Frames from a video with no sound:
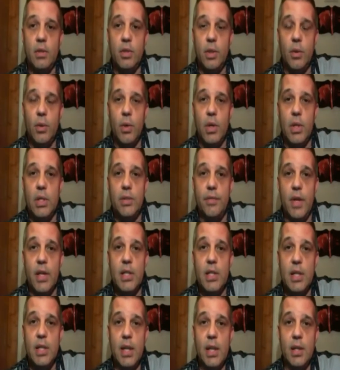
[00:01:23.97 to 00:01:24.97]
showing his
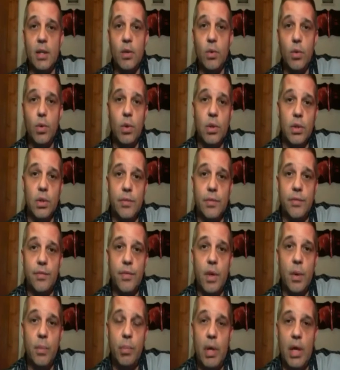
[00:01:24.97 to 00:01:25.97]
face on Google's
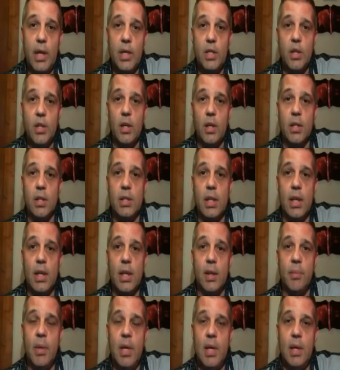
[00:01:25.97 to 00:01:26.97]
front page all the
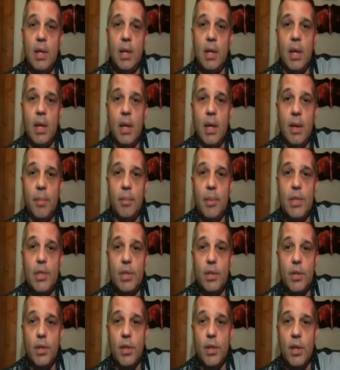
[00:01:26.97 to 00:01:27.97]
time, uh,
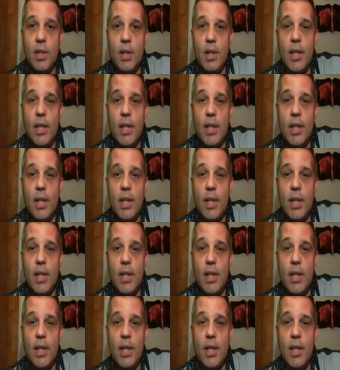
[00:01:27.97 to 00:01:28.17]
Mr.